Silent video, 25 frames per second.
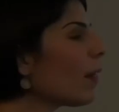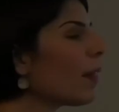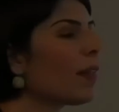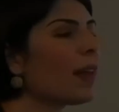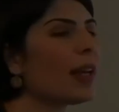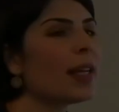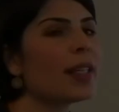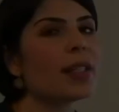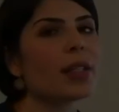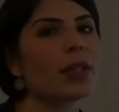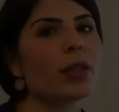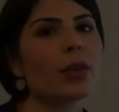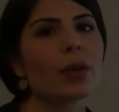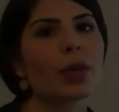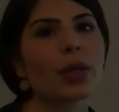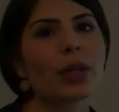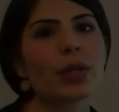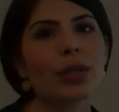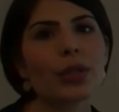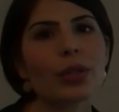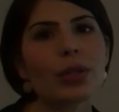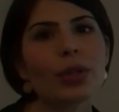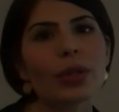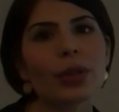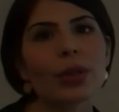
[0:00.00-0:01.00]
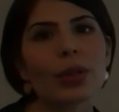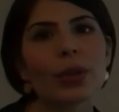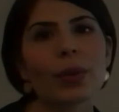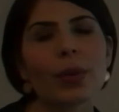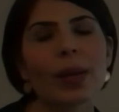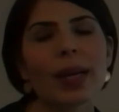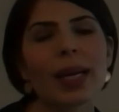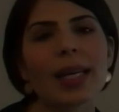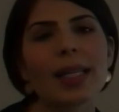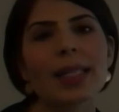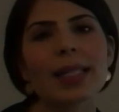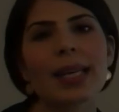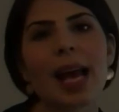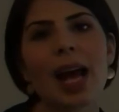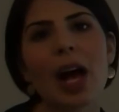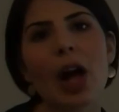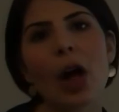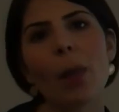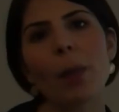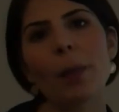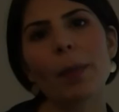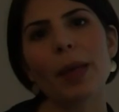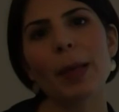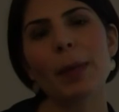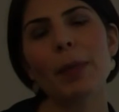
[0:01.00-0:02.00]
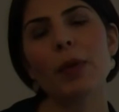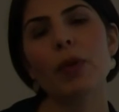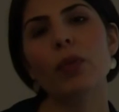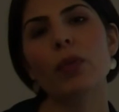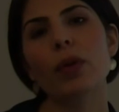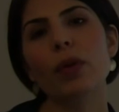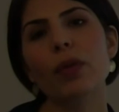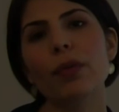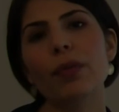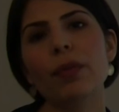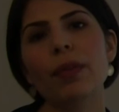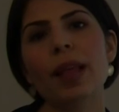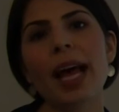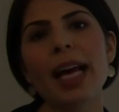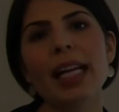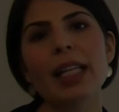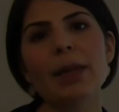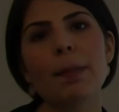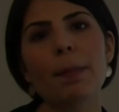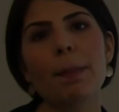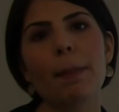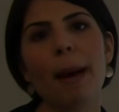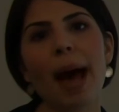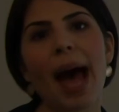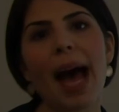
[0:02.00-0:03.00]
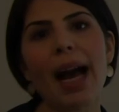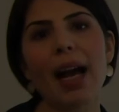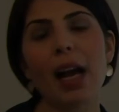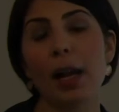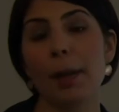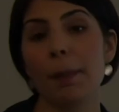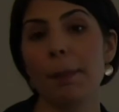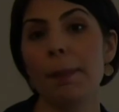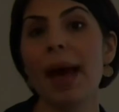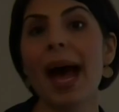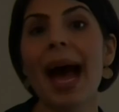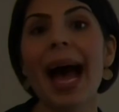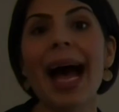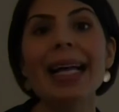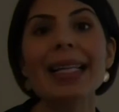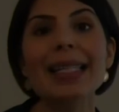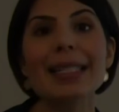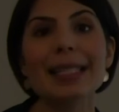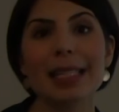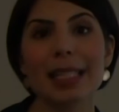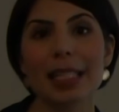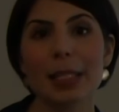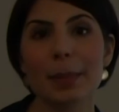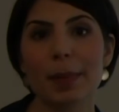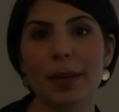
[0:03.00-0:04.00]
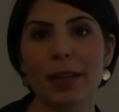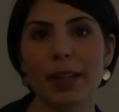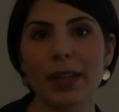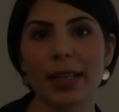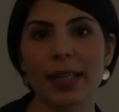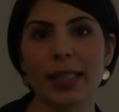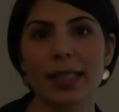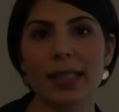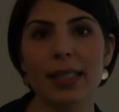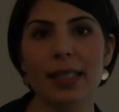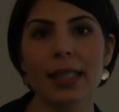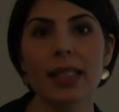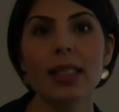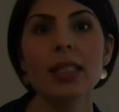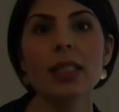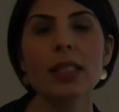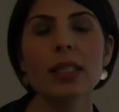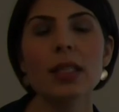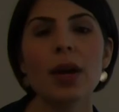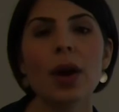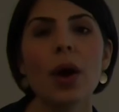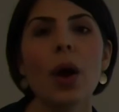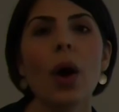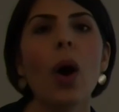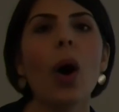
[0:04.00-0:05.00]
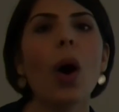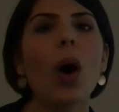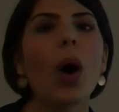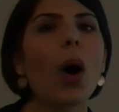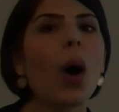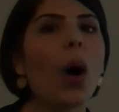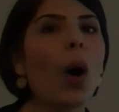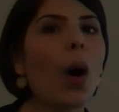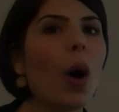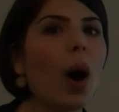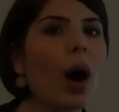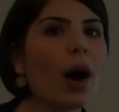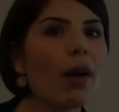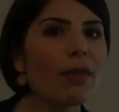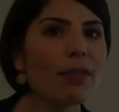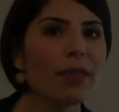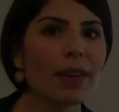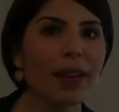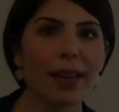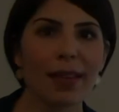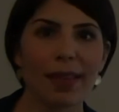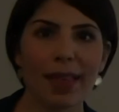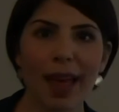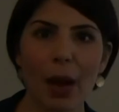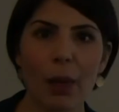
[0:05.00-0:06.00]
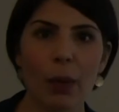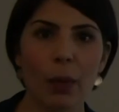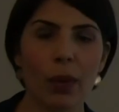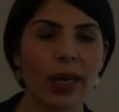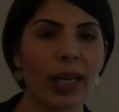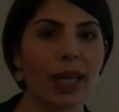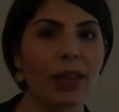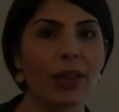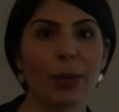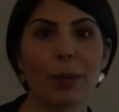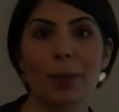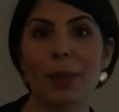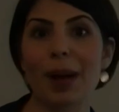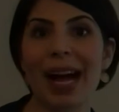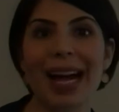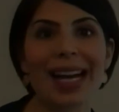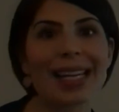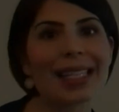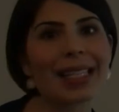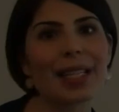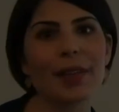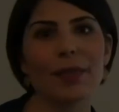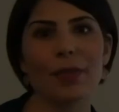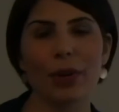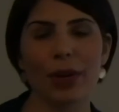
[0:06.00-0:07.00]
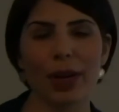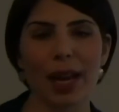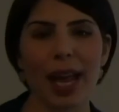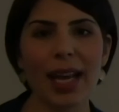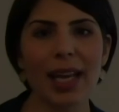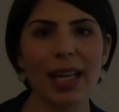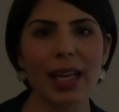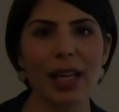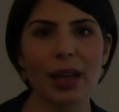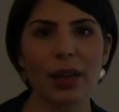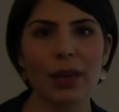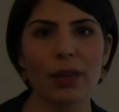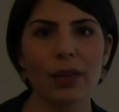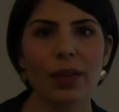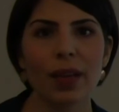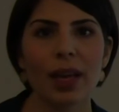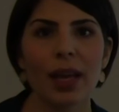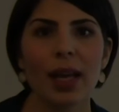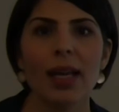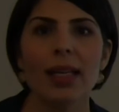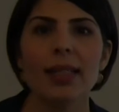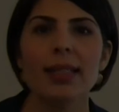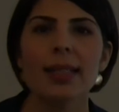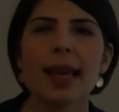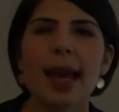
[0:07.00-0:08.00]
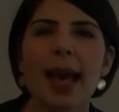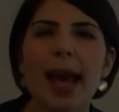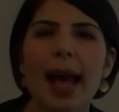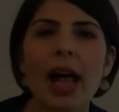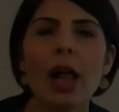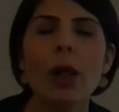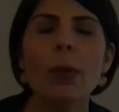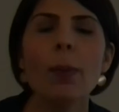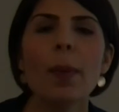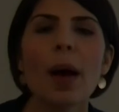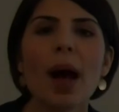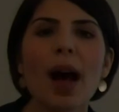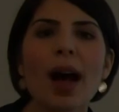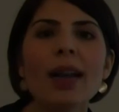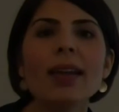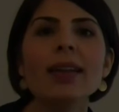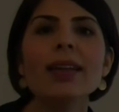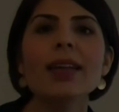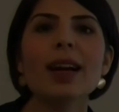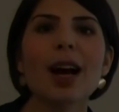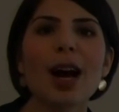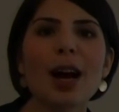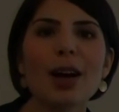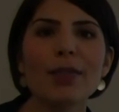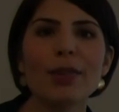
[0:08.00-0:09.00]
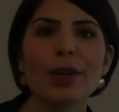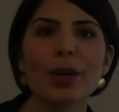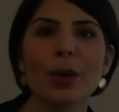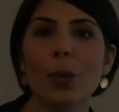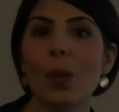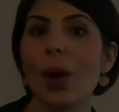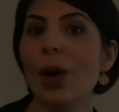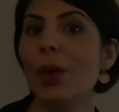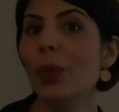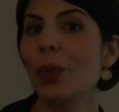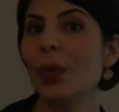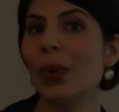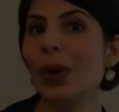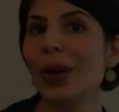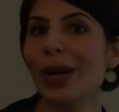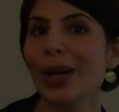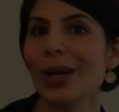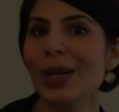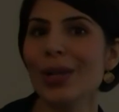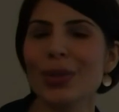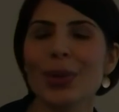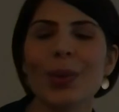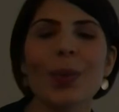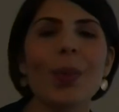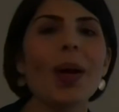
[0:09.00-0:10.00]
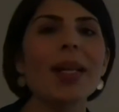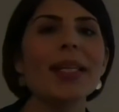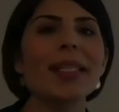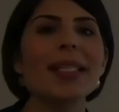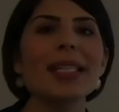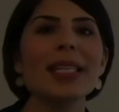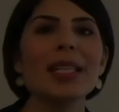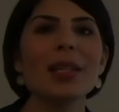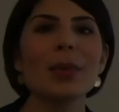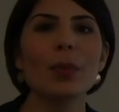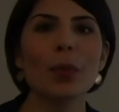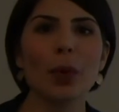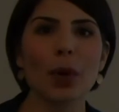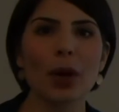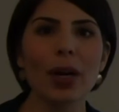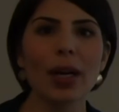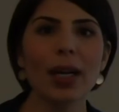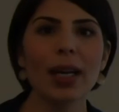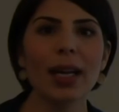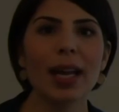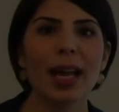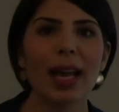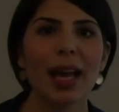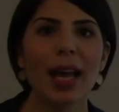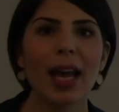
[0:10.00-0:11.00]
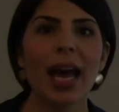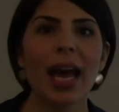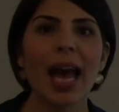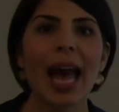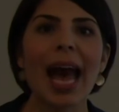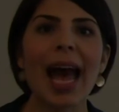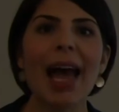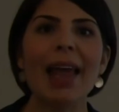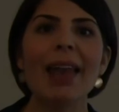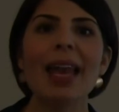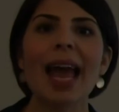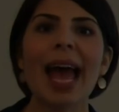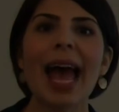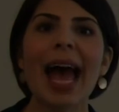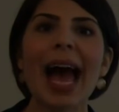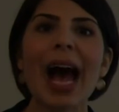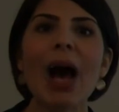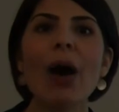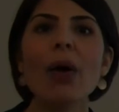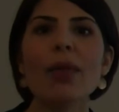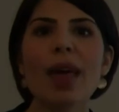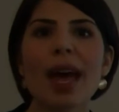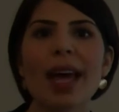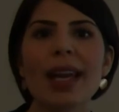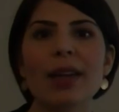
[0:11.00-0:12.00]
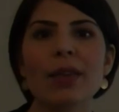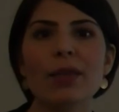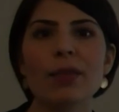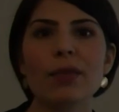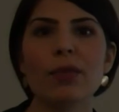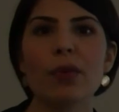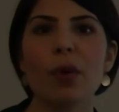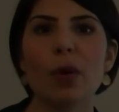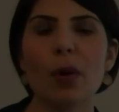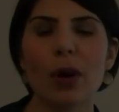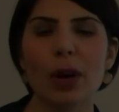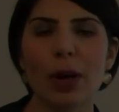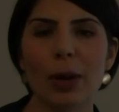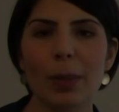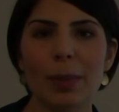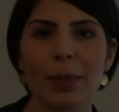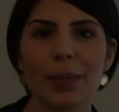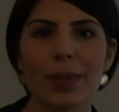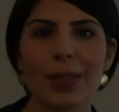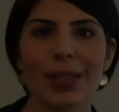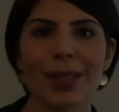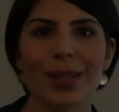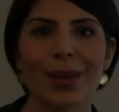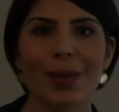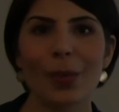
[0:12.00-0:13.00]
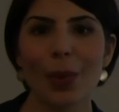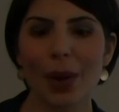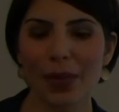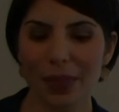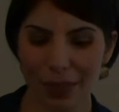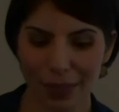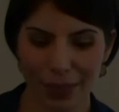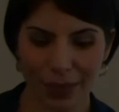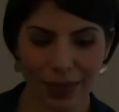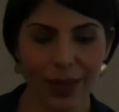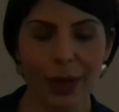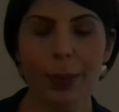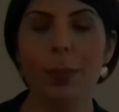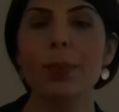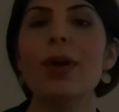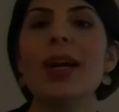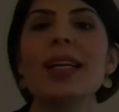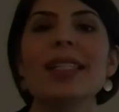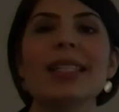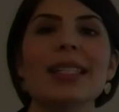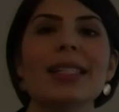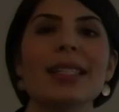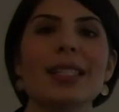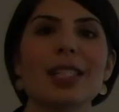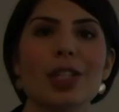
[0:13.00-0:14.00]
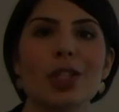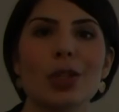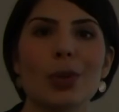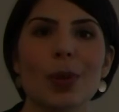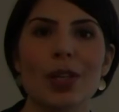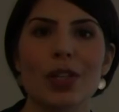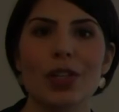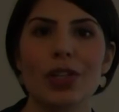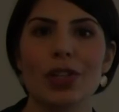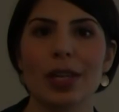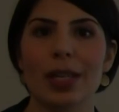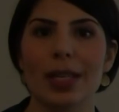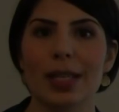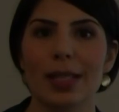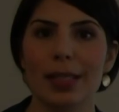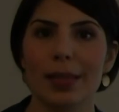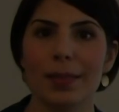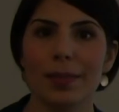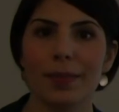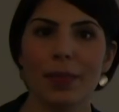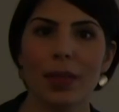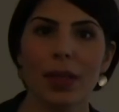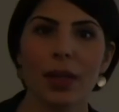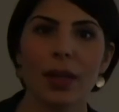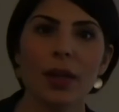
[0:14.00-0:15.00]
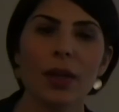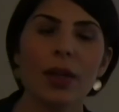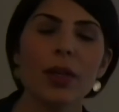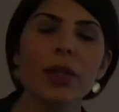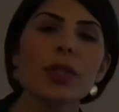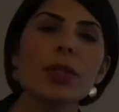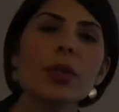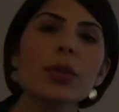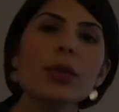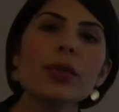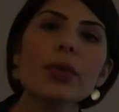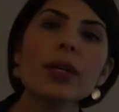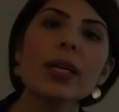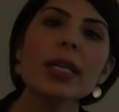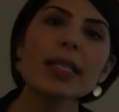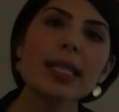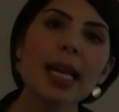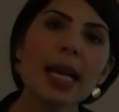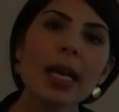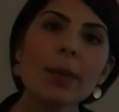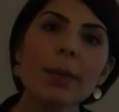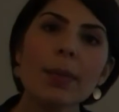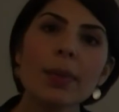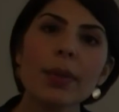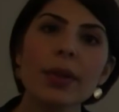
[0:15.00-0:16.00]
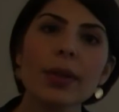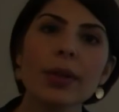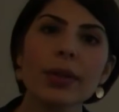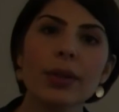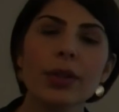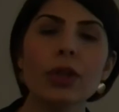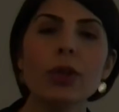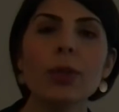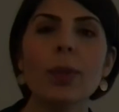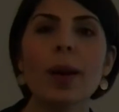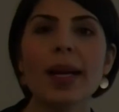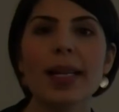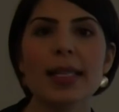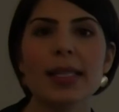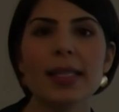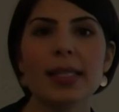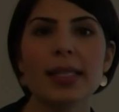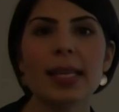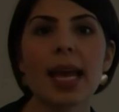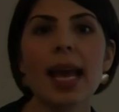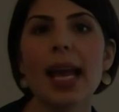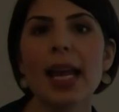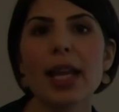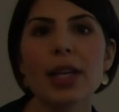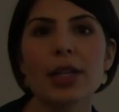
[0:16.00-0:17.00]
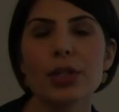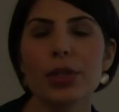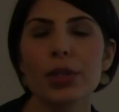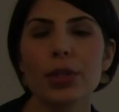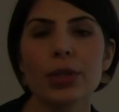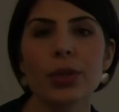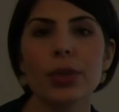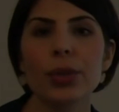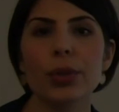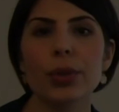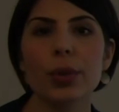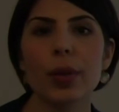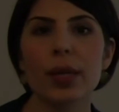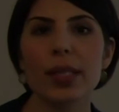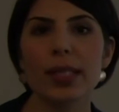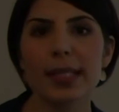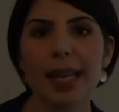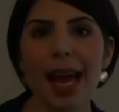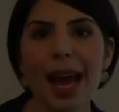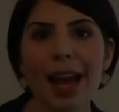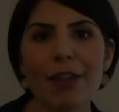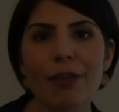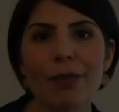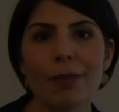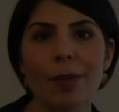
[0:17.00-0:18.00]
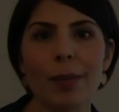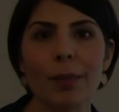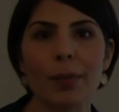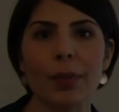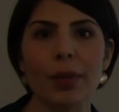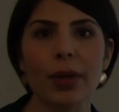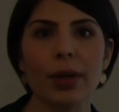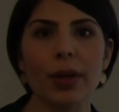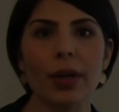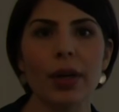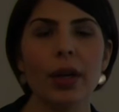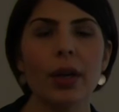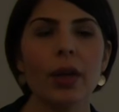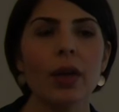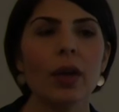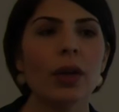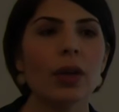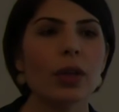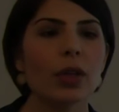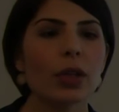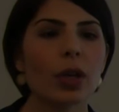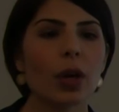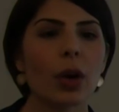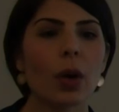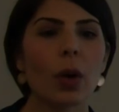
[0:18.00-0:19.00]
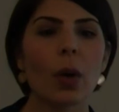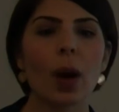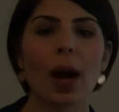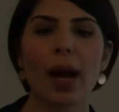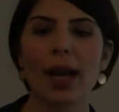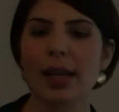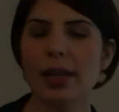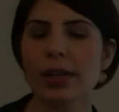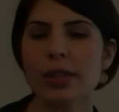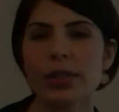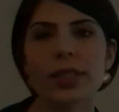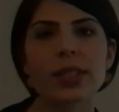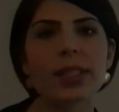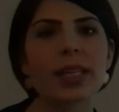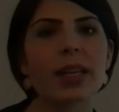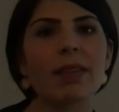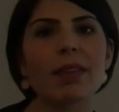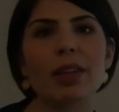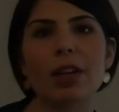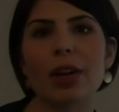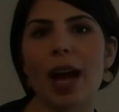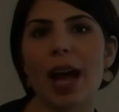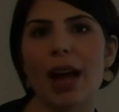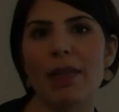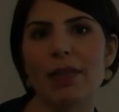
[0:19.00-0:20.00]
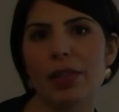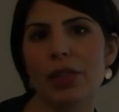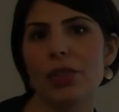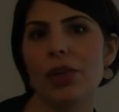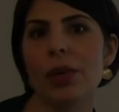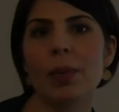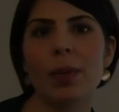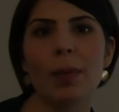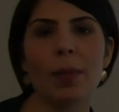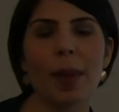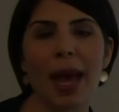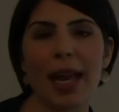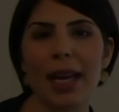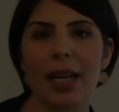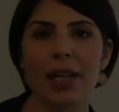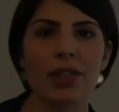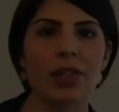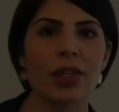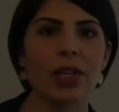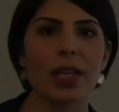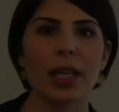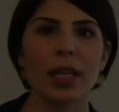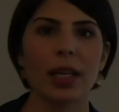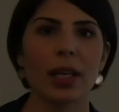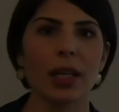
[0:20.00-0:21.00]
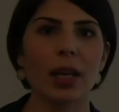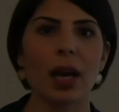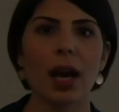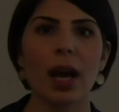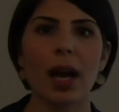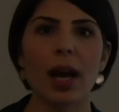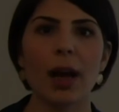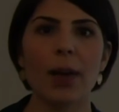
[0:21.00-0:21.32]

the things that you can do is help people reflect back on past experiences, often that were either positive or negative, to help uncover what worked or what didn't work and how that informs what their present situation is. So for example, you might say to a staff member, you know, I understand that you're having trouble managing